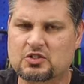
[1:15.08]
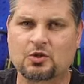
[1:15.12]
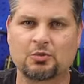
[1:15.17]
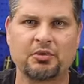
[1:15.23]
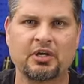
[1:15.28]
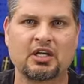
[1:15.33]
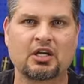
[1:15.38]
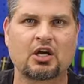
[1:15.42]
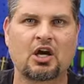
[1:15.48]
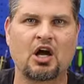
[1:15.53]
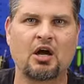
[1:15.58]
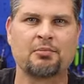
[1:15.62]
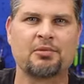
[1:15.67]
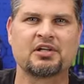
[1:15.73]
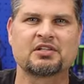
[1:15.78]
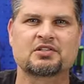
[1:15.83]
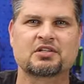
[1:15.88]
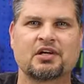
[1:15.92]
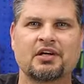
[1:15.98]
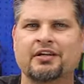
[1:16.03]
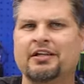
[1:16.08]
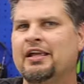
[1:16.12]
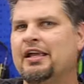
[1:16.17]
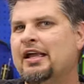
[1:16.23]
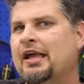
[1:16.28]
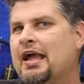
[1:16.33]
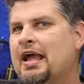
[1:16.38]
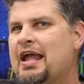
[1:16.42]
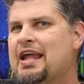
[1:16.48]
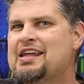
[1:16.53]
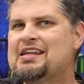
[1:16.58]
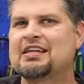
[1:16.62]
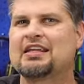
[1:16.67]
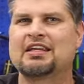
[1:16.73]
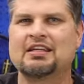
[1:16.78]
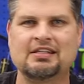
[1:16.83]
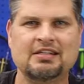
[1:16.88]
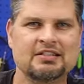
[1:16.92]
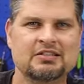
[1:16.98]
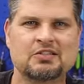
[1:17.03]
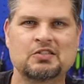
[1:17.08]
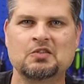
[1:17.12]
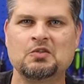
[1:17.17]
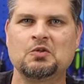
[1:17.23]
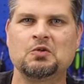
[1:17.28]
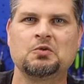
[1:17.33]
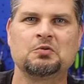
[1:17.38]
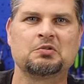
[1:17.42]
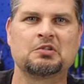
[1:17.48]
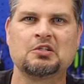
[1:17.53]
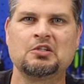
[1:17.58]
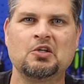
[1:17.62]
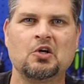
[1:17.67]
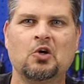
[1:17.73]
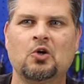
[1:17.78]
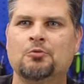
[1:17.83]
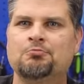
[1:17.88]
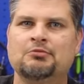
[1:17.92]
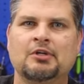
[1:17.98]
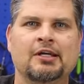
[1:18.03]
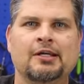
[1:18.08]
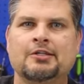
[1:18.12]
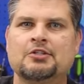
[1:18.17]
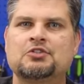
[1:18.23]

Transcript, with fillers: so many comments on, hey, can it do, you know,